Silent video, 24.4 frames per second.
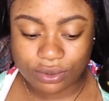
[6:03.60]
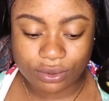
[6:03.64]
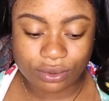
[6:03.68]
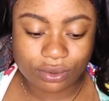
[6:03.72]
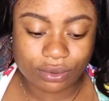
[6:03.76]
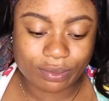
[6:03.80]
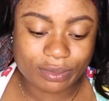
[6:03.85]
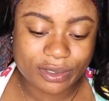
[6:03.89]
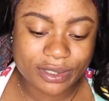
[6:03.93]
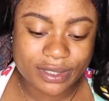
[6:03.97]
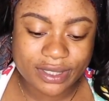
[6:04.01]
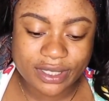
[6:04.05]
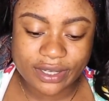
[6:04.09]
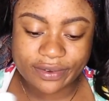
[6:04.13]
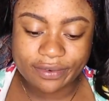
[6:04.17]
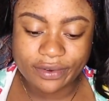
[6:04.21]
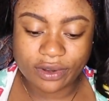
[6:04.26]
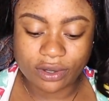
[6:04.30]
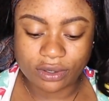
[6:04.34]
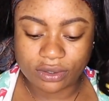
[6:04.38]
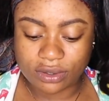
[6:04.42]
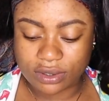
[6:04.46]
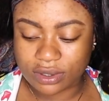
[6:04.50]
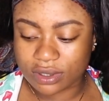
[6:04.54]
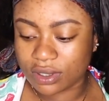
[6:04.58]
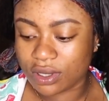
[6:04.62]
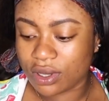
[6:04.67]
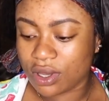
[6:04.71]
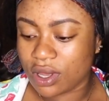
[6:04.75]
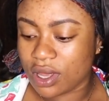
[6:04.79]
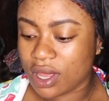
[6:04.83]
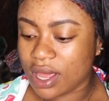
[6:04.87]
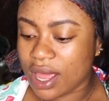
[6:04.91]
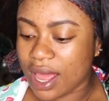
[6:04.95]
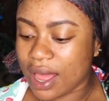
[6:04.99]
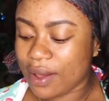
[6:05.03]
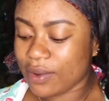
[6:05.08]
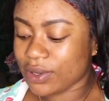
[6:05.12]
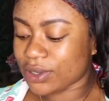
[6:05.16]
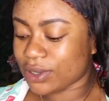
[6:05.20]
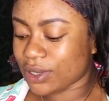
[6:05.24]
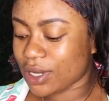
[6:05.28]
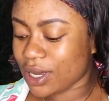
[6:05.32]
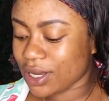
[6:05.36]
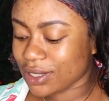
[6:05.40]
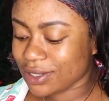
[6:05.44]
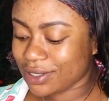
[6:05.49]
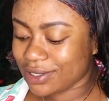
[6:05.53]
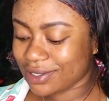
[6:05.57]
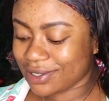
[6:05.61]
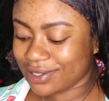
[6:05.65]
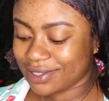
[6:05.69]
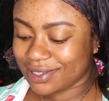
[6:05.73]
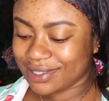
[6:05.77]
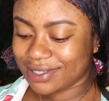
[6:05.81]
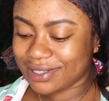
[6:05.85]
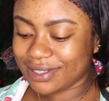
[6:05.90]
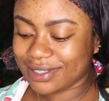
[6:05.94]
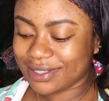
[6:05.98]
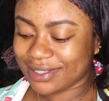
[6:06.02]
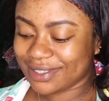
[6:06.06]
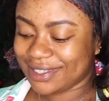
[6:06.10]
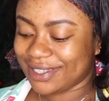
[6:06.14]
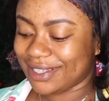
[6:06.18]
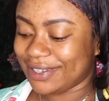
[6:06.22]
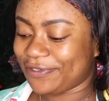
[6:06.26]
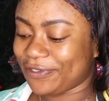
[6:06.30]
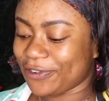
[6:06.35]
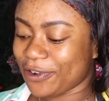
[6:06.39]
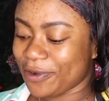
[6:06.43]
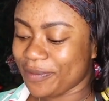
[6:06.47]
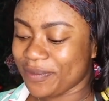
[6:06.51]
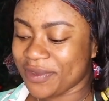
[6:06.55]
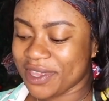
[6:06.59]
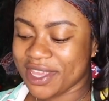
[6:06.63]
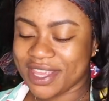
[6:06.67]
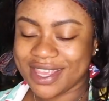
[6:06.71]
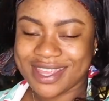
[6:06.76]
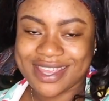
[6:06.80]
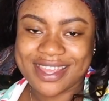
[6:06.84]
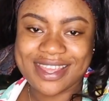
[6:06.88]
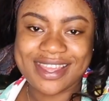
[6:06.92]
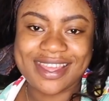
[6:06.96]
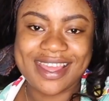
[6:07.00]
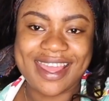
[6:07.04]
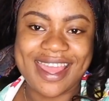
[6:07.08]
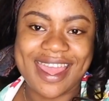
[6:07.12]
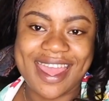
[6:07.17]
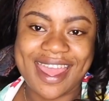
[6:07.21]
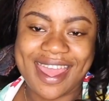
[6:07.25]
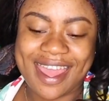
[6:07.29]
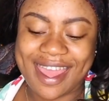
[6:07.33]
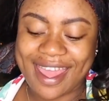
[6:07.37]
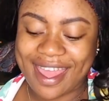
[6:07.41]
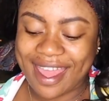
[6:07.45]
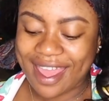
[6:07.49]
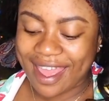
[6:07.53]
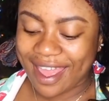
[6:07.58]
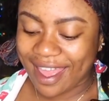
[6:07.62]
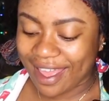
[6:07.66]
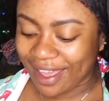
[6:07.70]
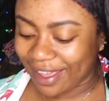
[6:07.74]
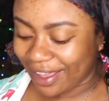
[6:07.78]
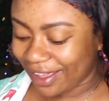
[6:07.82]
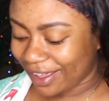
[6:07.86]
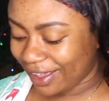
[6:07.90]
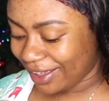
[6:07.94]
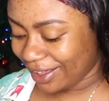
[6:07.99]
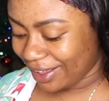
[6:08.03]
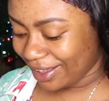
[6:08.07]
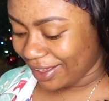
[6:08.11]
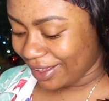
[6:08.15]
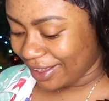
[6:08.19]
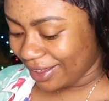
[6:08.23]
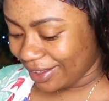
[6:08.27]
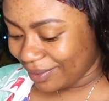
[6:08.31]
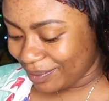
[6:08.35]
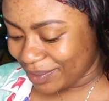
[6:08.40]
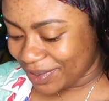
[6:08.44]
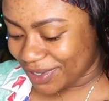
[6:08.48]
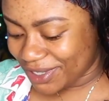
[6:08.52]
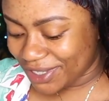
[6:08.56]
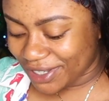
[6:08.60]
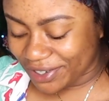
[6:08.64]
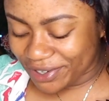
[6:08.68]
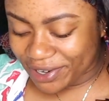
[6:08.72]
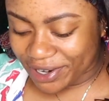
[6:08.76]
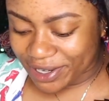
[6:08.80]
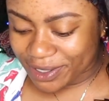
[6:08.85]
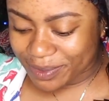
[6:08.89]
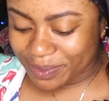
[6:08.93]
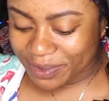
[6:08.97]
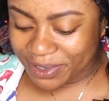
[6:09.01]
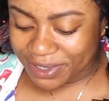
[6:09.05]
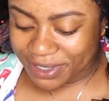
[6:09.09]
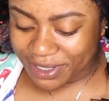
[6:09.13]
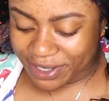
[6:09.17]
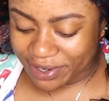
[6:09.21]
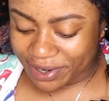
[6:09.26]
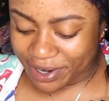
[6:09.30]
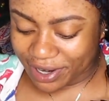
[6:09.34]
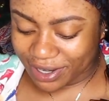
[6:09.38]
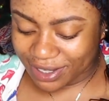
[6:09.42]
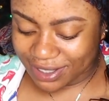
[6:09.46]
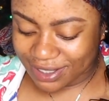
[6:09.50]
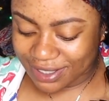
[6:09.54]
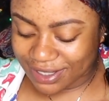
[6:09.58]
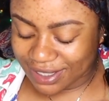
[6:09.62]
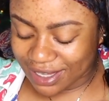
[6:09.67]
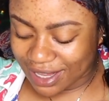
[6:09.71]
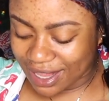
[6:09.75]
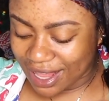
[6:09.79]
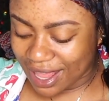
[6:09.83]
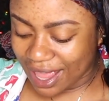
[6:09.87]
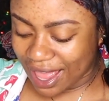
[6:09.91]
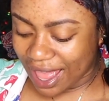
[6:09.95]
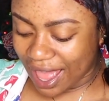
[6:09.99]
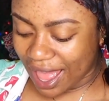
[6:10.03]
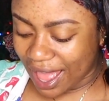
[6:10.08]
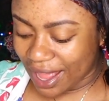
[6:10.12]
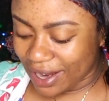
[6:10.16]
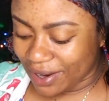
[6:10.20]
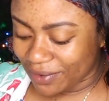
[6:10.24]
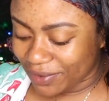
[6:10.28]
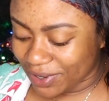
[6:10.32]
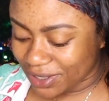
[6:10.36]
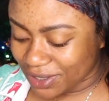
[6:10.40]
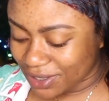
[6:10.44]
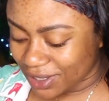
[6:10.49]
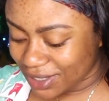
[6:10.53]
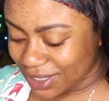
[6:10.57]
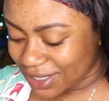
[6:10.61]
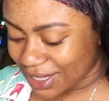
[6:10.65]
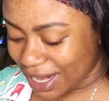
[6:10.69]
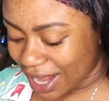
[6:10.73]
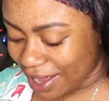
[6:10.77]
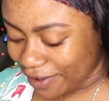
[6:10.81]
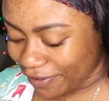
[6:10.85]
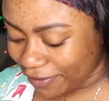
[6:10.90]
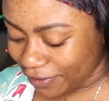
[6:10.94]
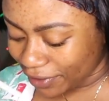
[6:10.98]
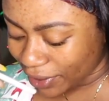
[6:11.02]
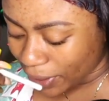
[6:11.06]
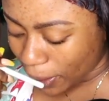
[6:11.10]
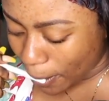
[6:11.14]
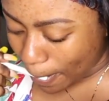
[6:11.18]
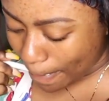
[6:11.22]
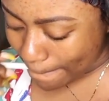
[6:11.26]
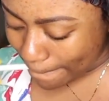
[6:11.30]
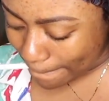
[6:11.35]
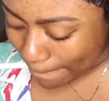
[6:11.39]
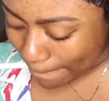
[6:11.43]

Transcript: know, be serious. I was just for me, be serious, and he was just laughing.